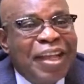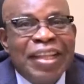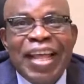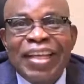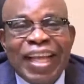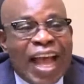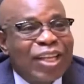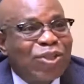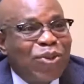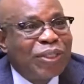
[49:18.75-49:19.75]
That's
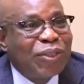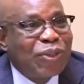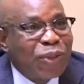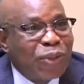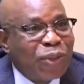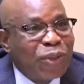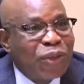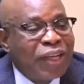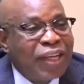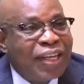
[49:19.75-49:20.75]
catch-22.
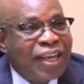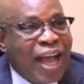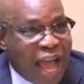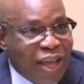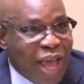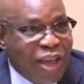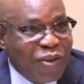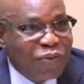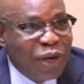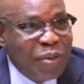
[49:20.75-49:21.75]
Are
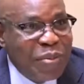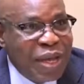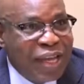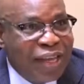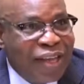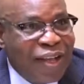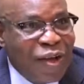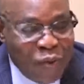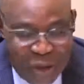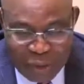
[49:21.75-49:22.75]
you following me?
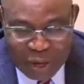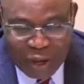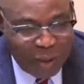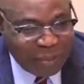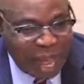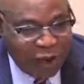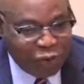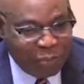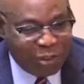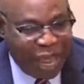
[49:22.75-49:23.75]
We come down,
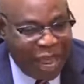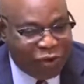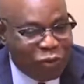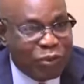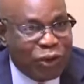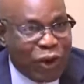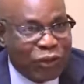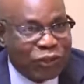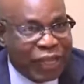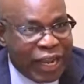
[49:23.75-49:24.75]
we plan, we put it all
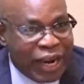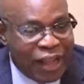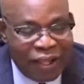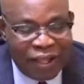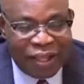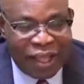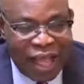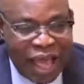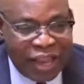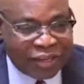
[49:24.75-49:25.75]
together,
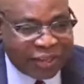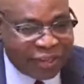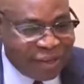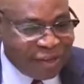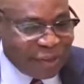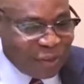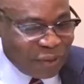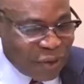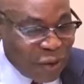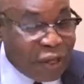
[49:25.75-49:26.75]
and we
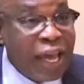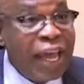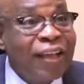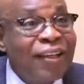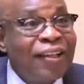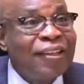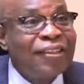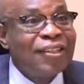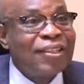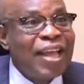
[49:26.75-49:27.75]
say, okay,
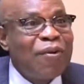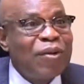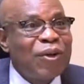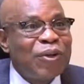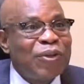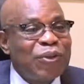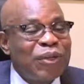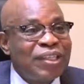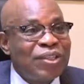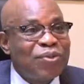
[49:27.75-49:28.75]
this is how we're going to do it,
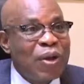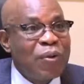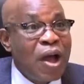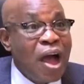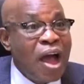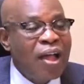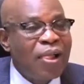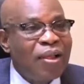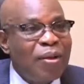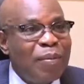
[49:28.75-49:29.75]
this is where we
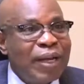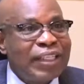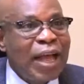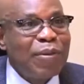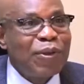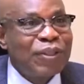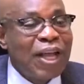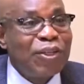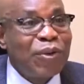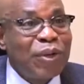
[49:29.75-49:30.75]
are. By the time you
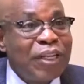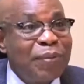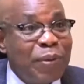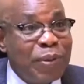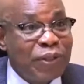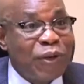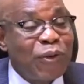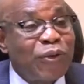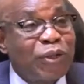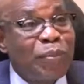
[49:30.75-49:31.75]
start doing it, the population
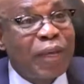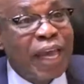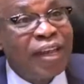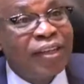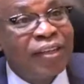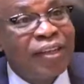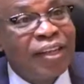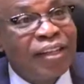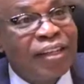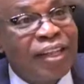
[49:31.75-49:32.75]
goes up again,
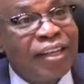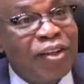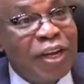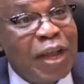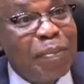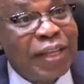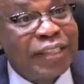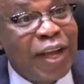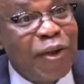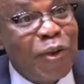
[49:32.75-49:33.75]
then your NEPA
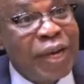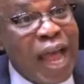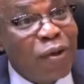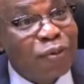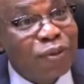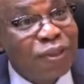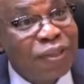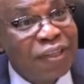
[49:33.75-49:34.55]
start going out.